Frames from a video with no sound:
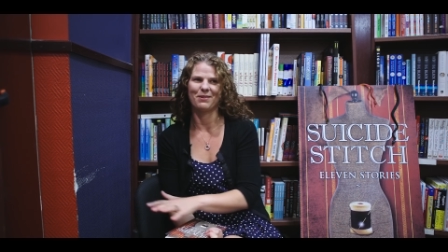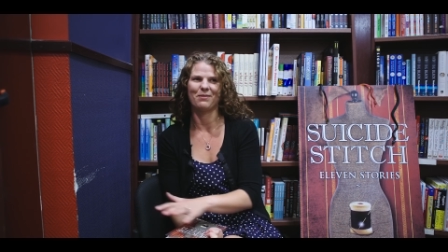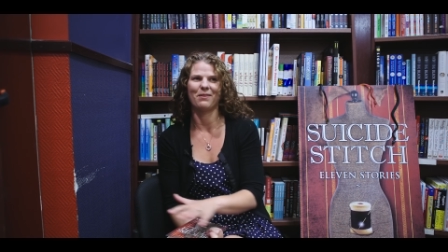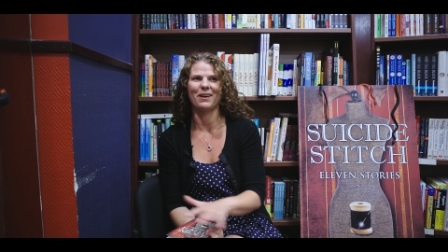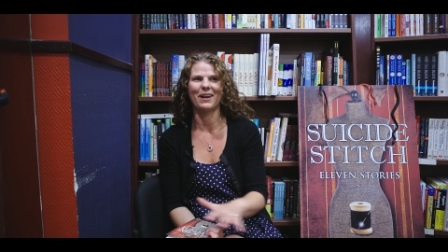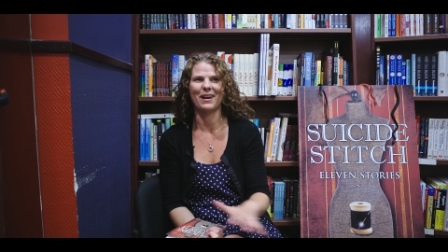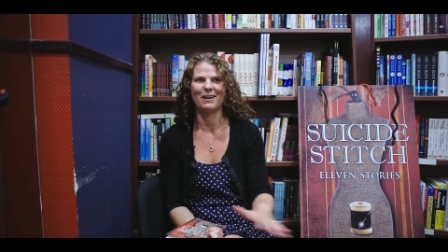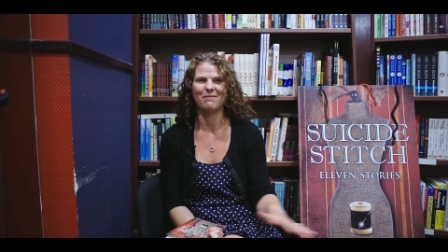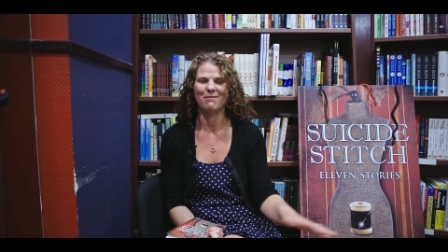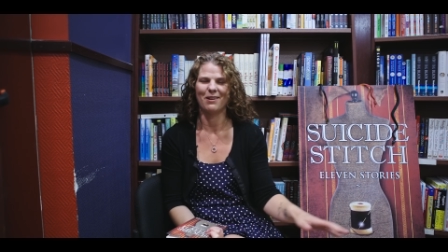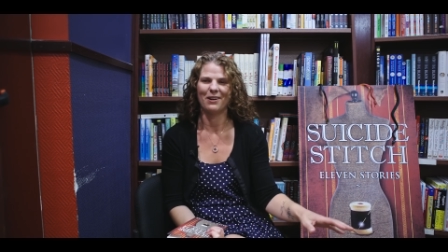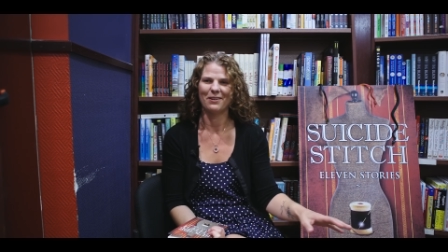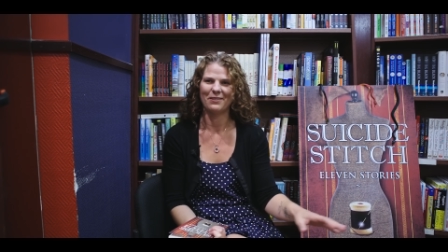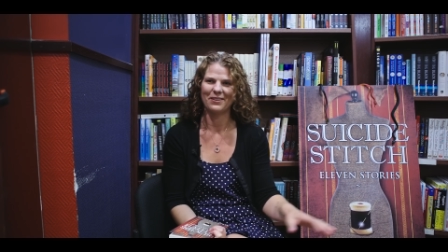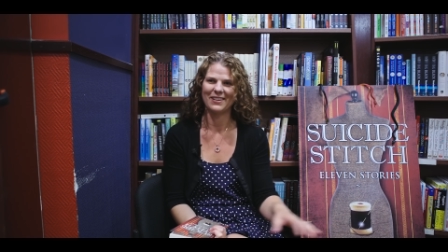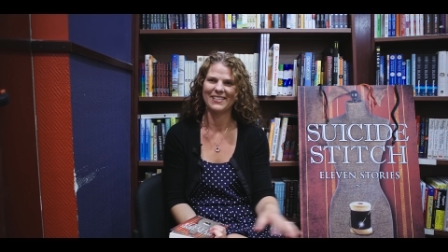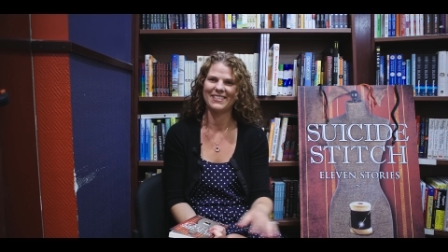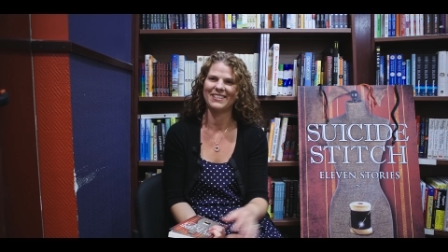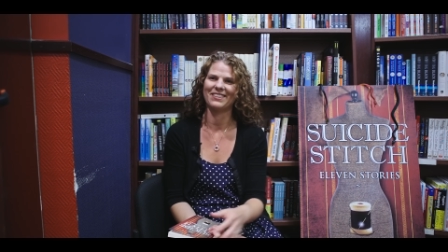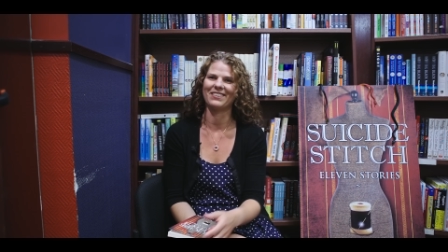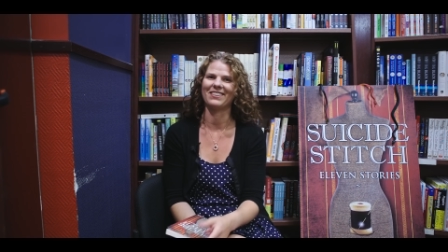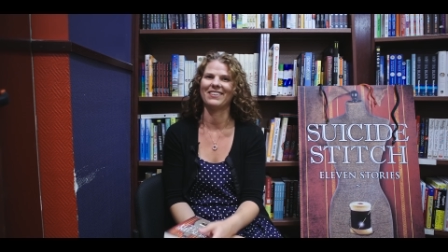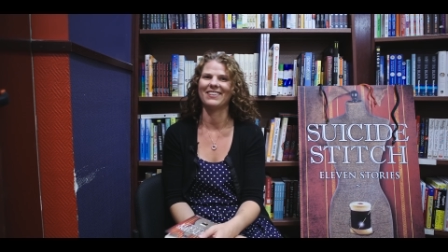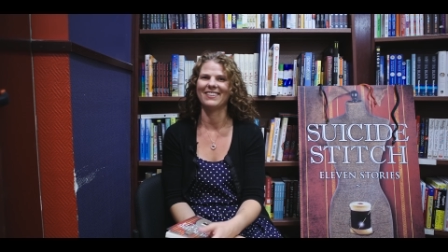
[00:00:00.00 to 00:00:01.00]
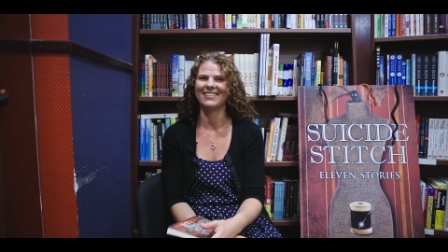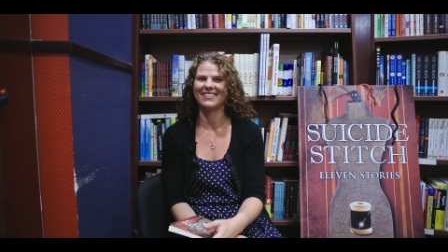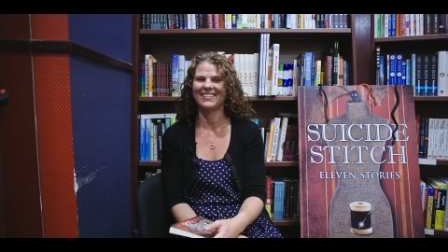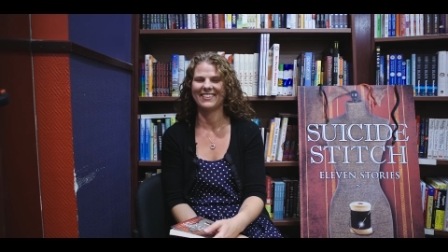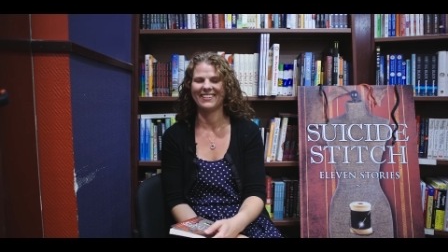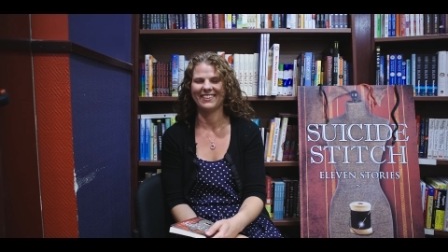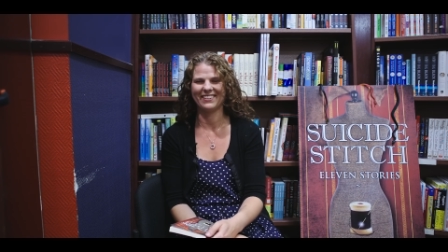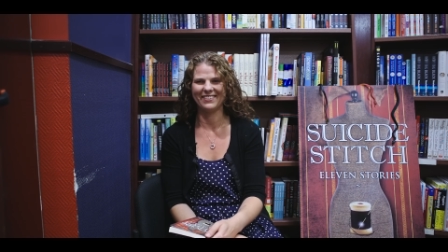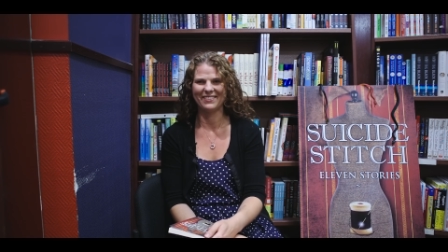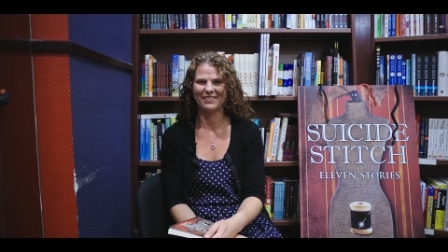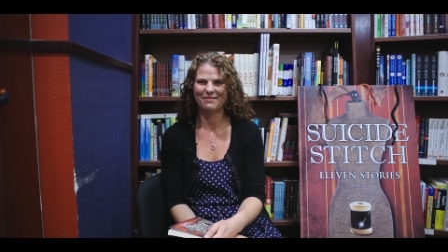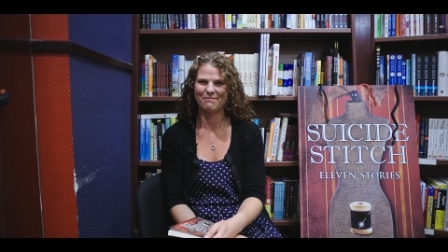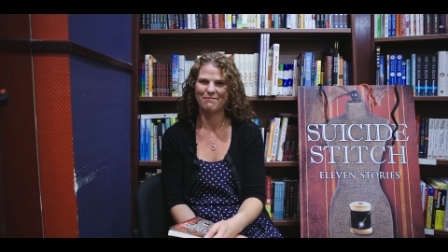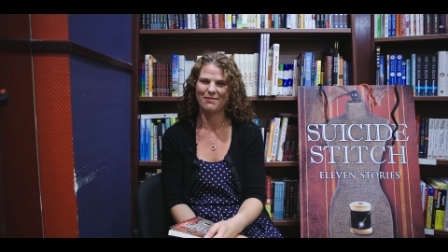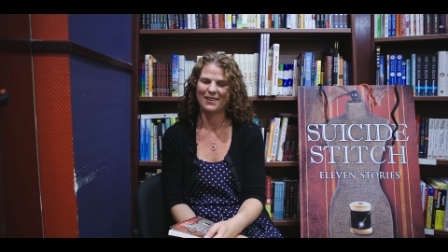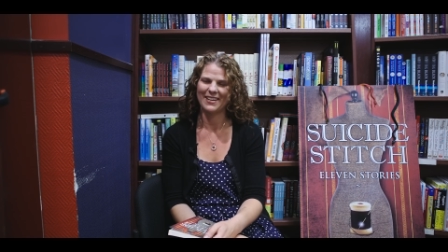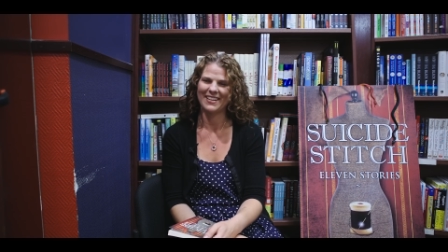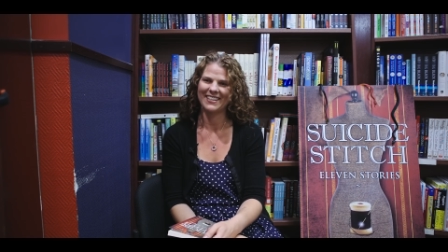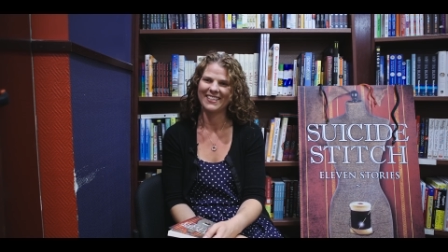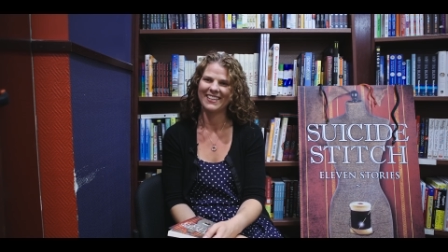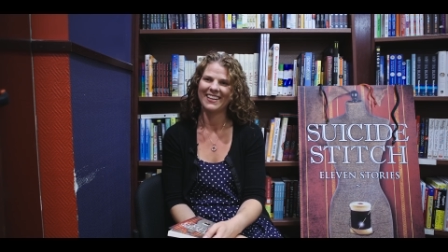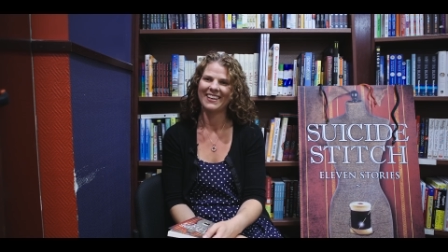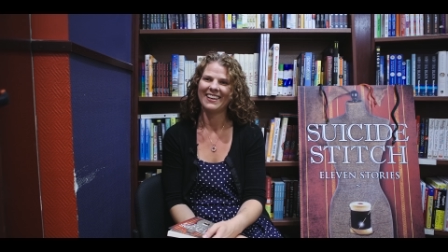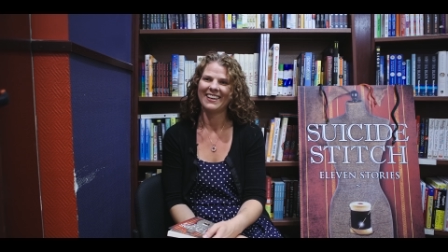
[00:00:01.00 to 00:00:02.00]
what I'm always drawn to,
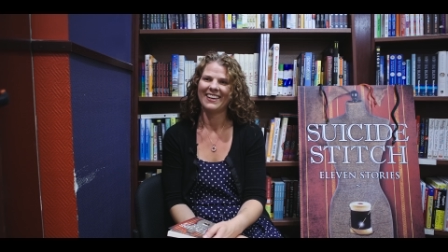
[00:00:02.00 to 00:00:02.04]
but